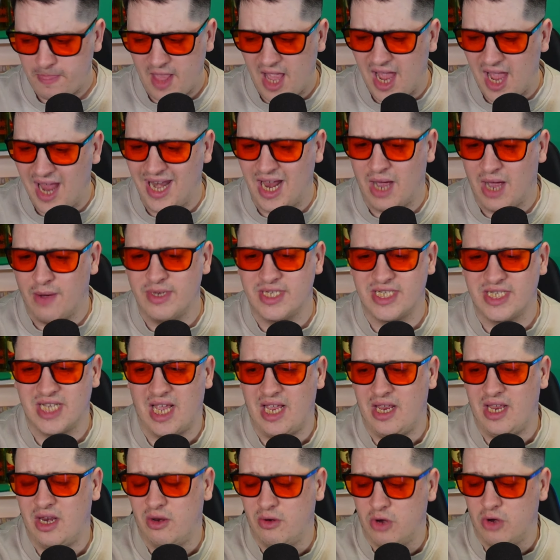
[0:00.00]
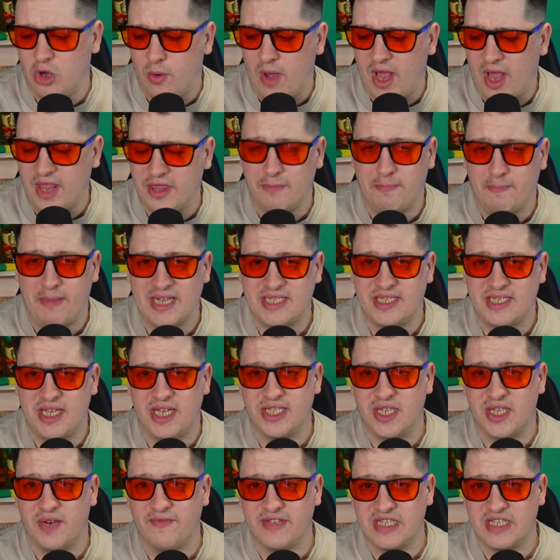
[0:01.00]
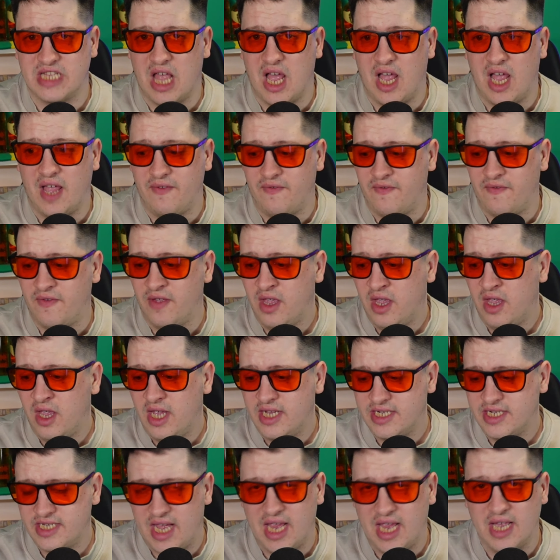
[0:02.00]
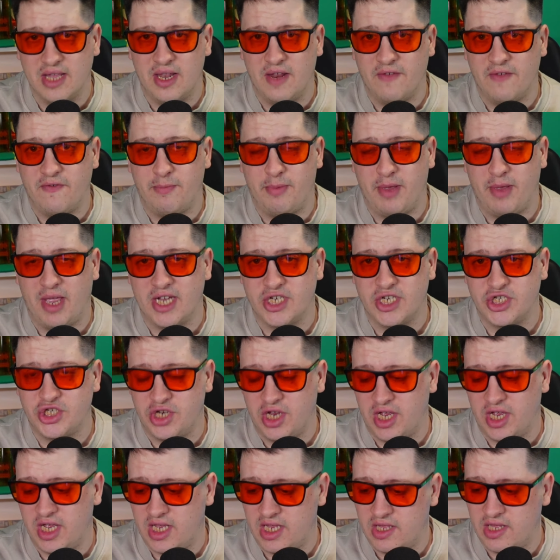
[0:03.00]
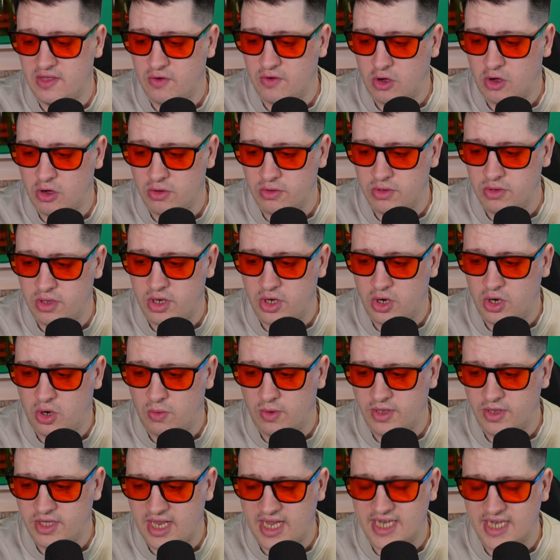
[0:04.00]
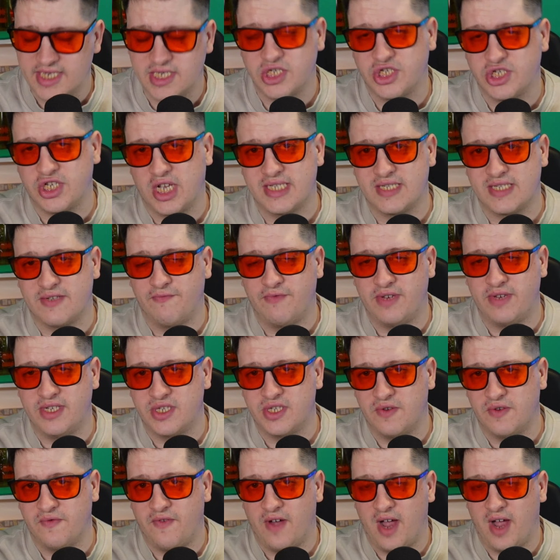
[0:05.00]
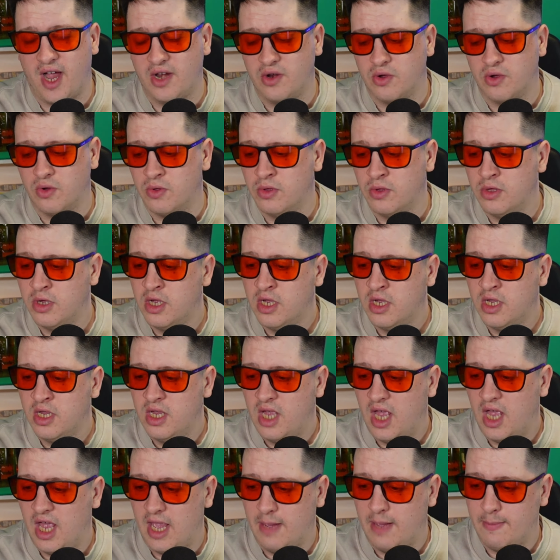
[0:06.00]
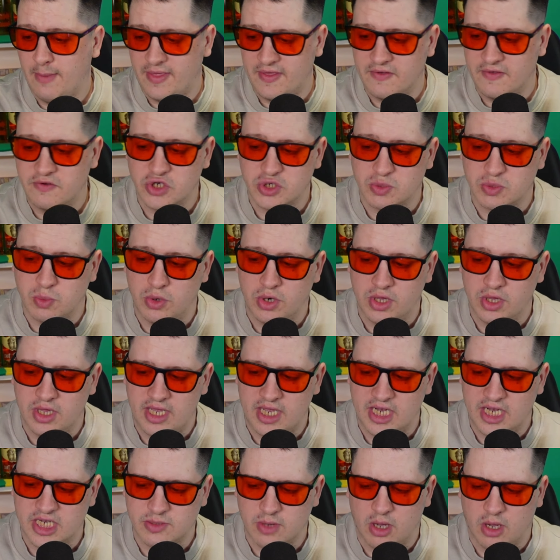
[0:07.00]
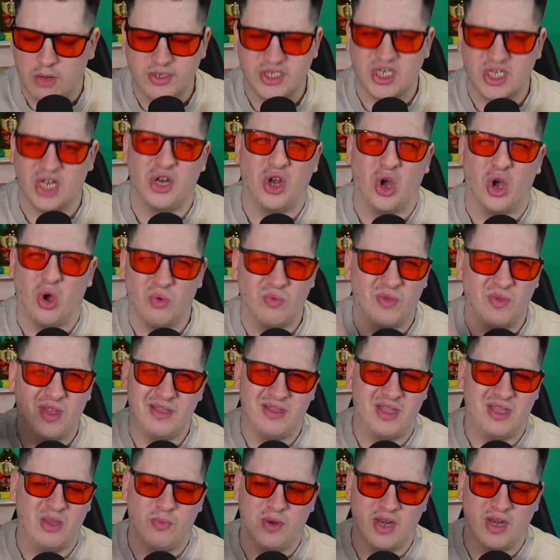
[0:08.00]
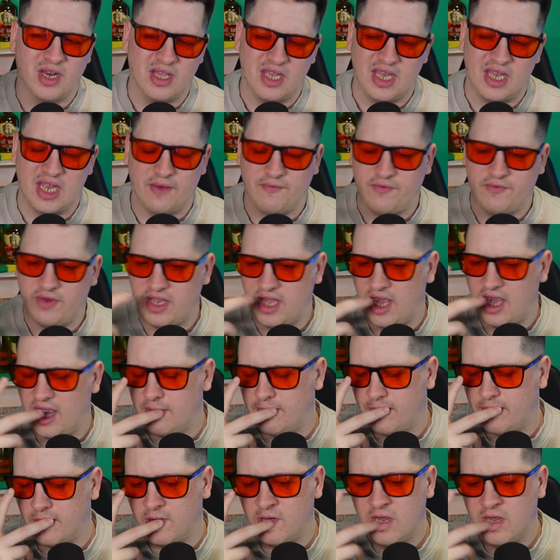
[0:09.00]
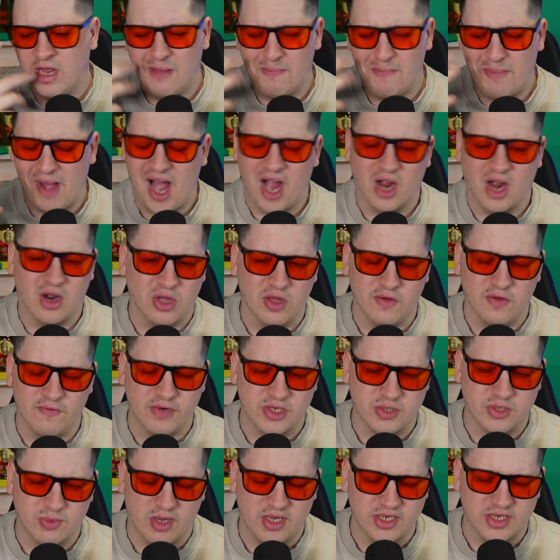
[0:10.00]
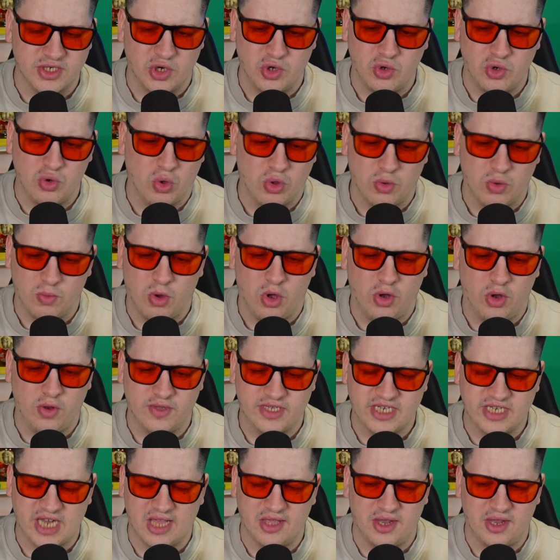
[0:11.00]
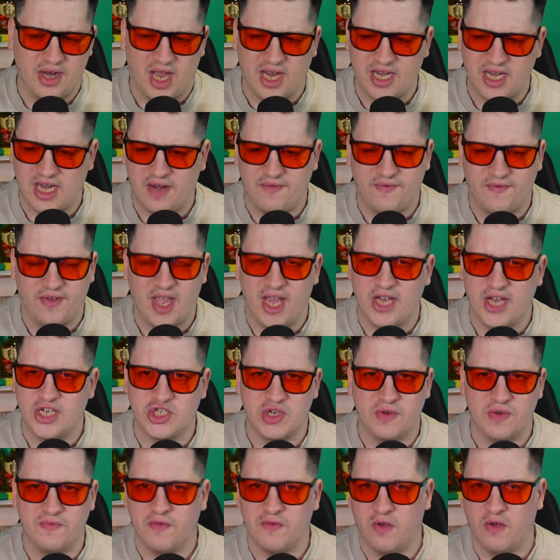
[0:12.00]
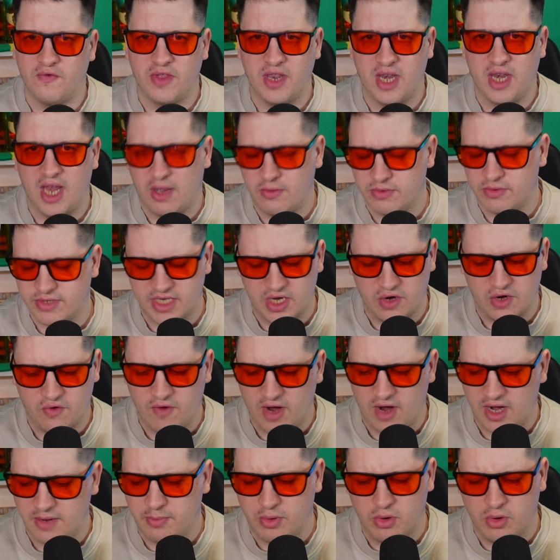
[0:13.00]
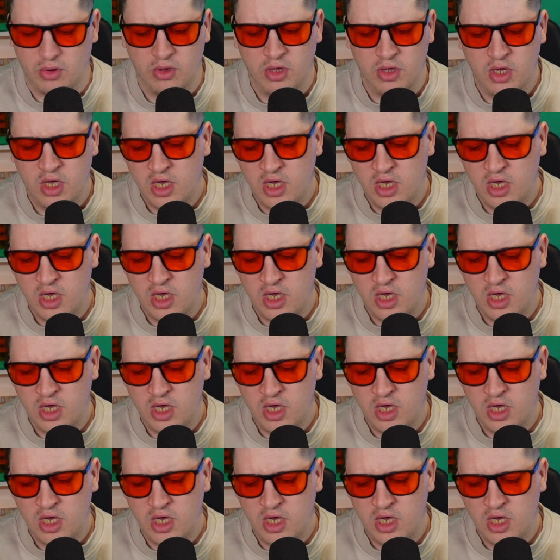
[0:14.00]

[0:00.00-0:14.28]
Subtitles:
and now he's had the best season of his life. He's killing it for PSG. They've got a decent chance of reaching the final. And they just won the league as well, which I know they win the league every year. But Barcola as well as another one. Talent identification involved in that was incredible.